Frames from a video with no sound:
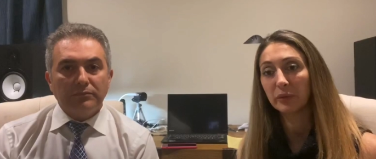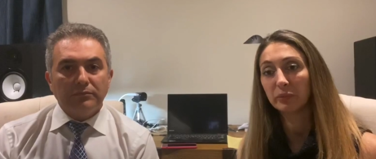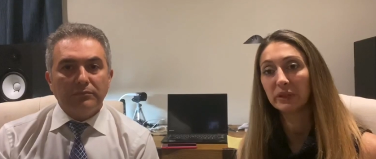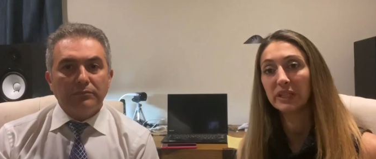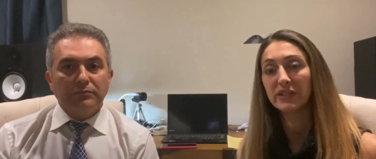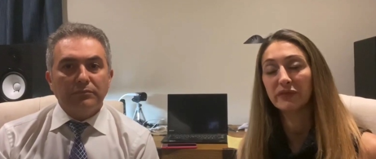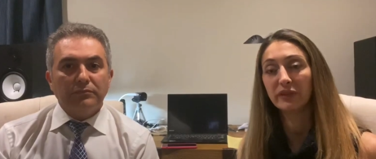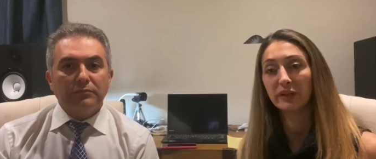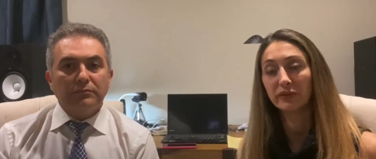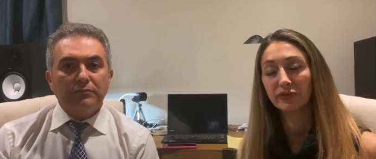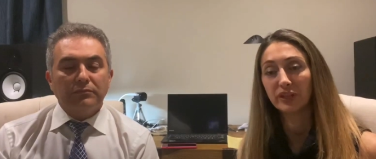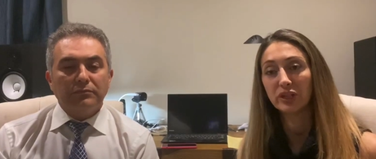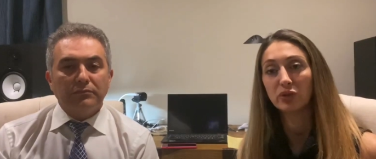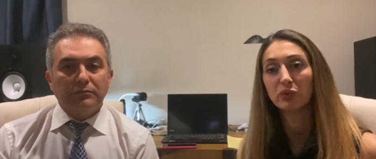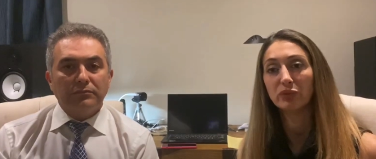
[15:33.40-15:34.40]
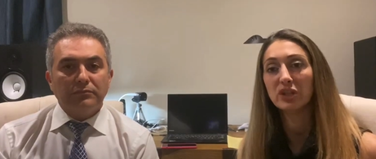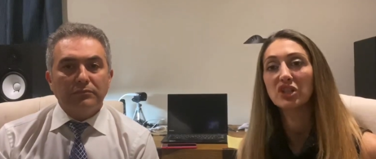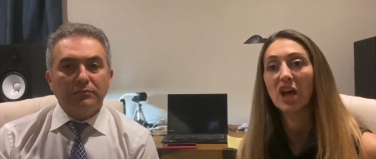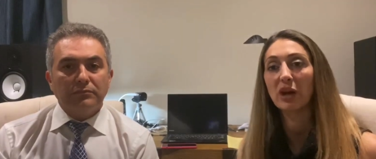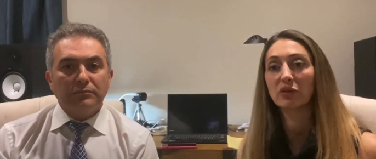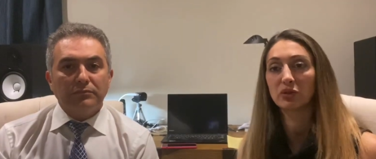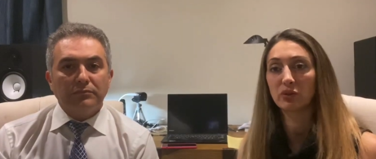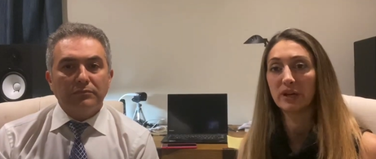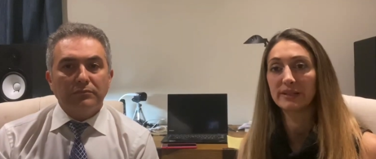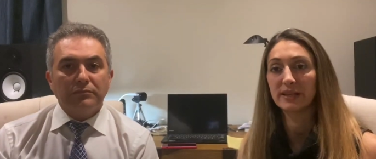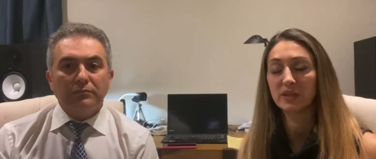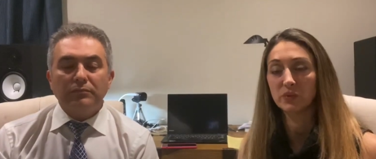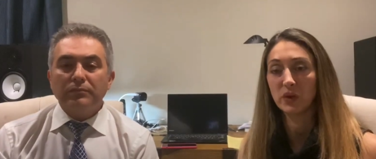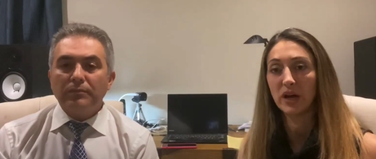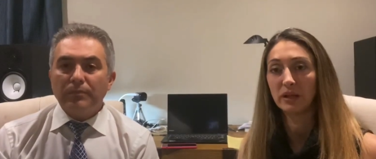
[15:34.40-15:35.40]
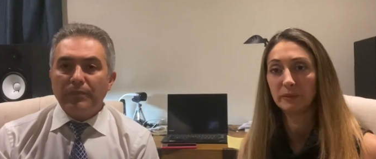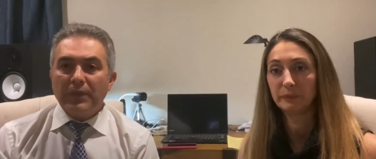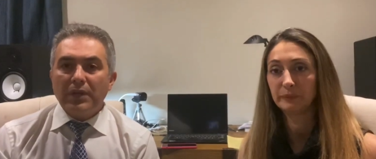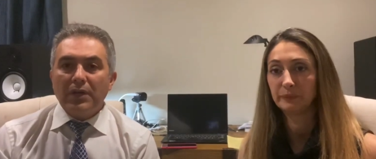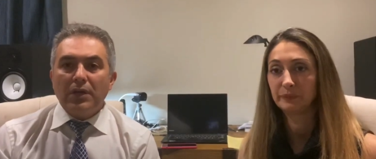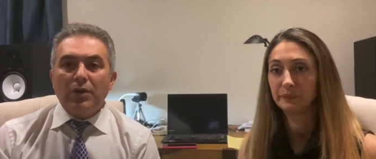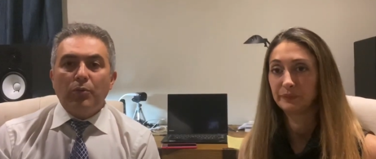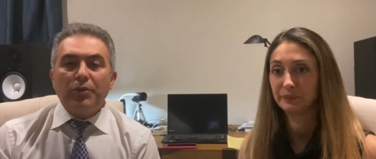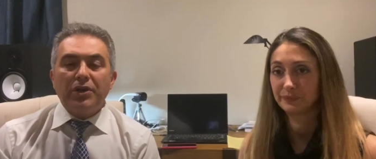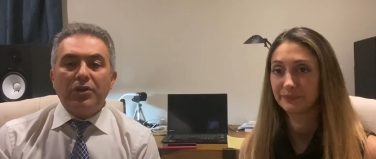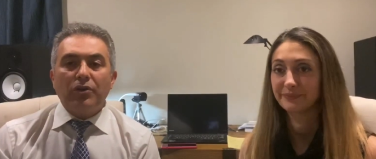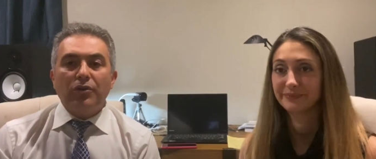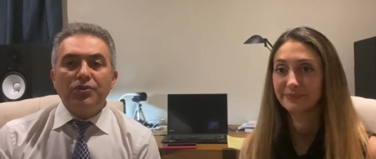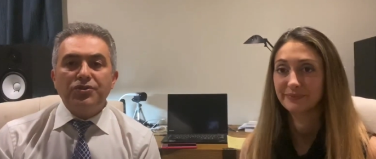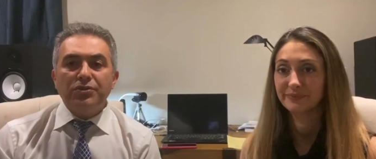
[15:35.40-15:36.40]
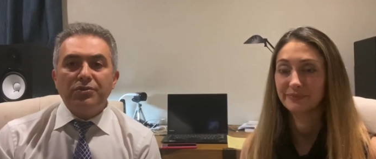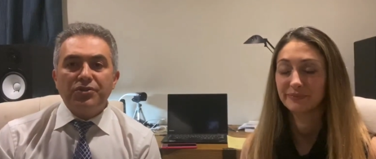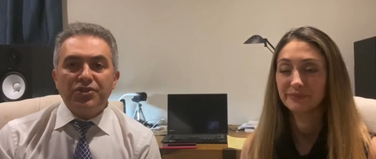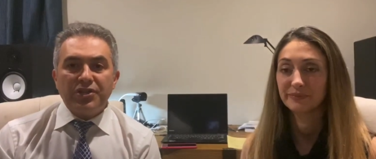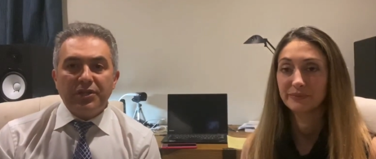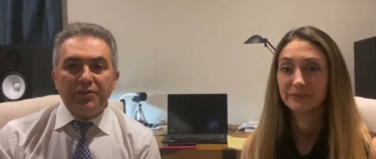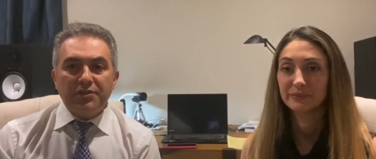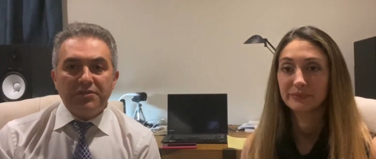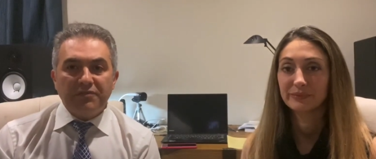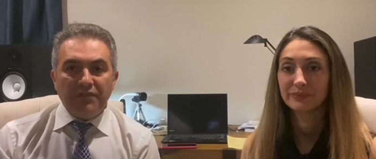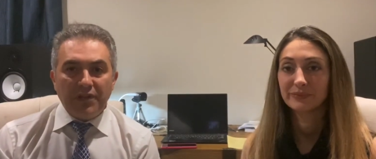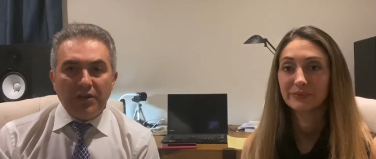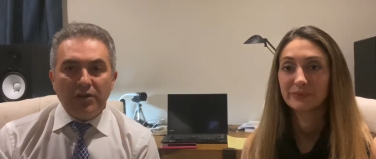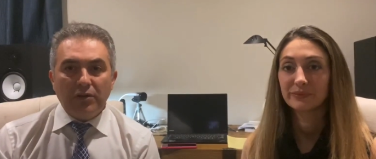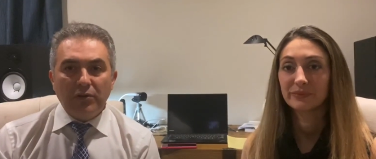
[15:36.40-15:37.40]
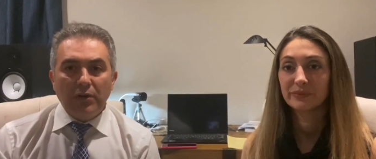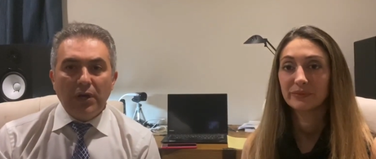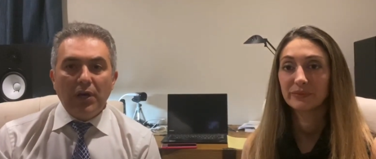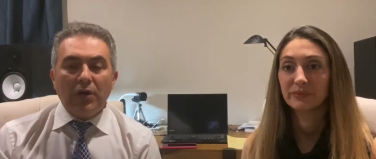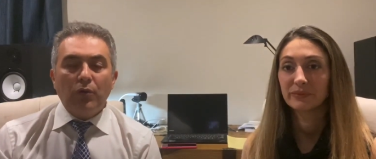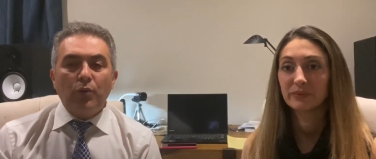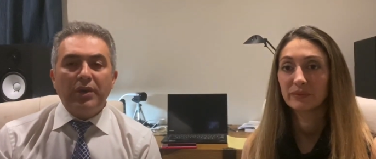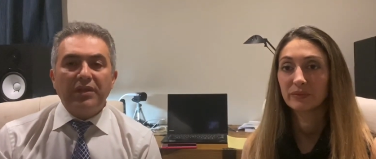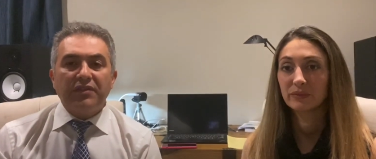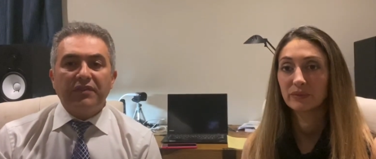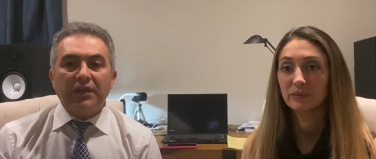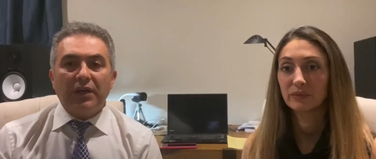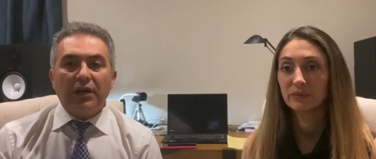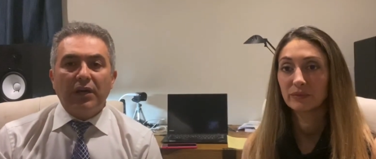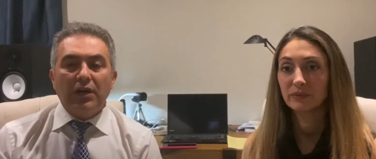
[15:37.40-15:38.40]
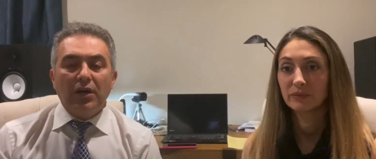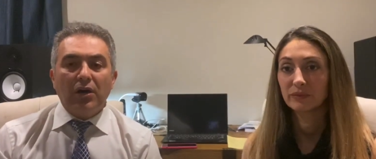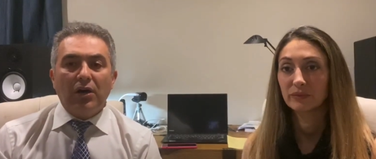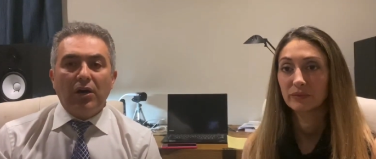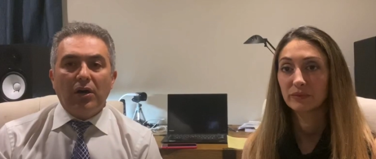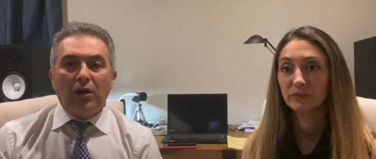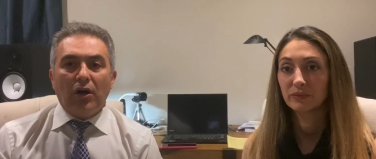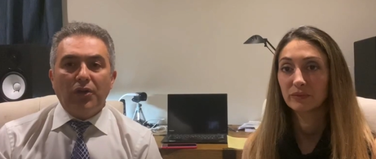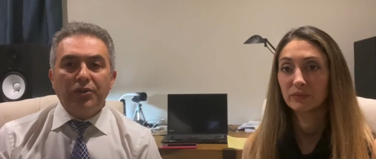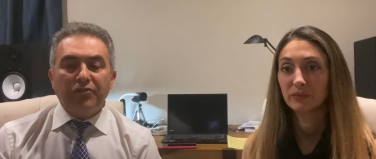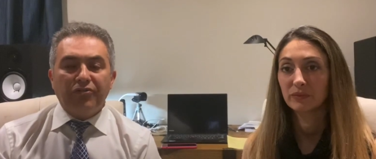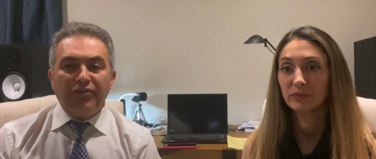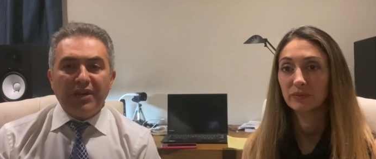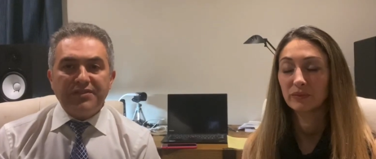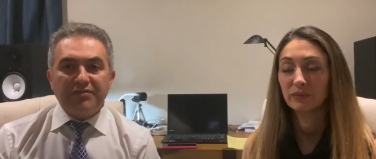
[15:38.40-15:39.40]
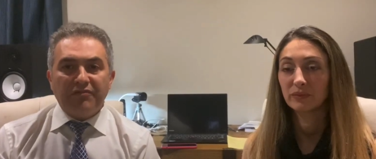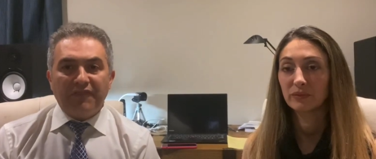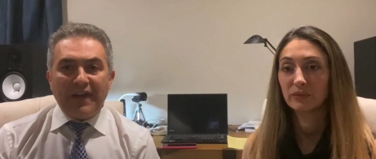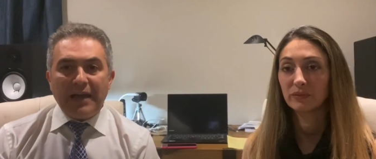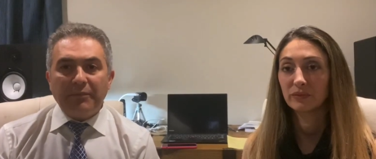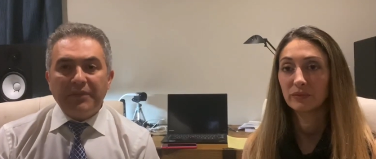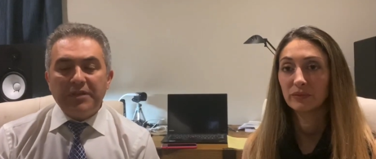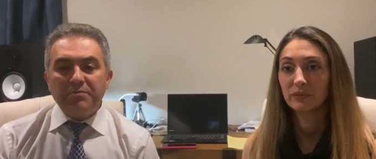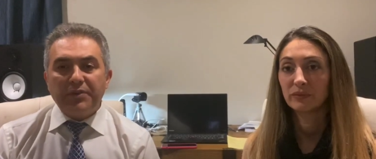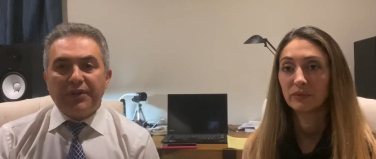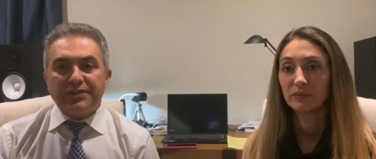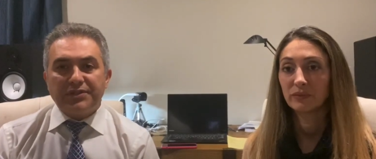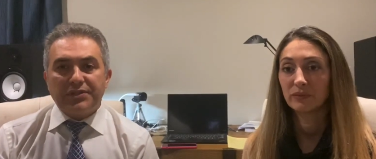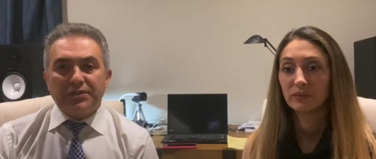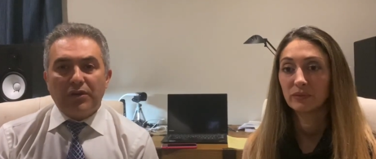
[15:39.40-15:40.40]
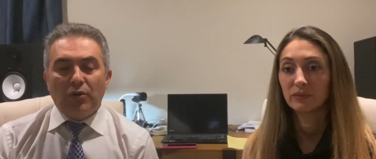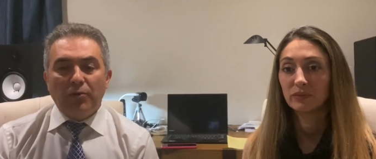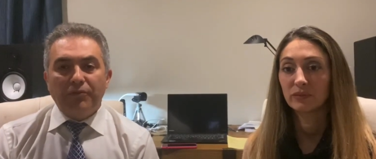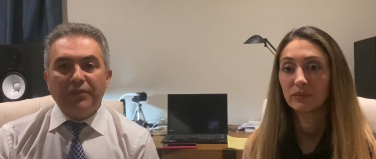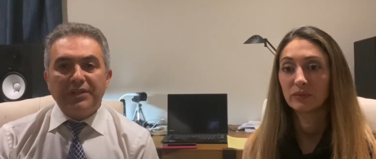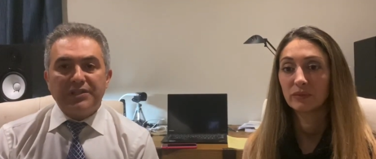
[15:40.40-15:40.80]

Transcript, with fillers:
Speaker 1: Please feel free to reach out to us
Speaker 2: as well. We encourage you to share this video with uh, uh, all your friends and family because it's, hopefully it's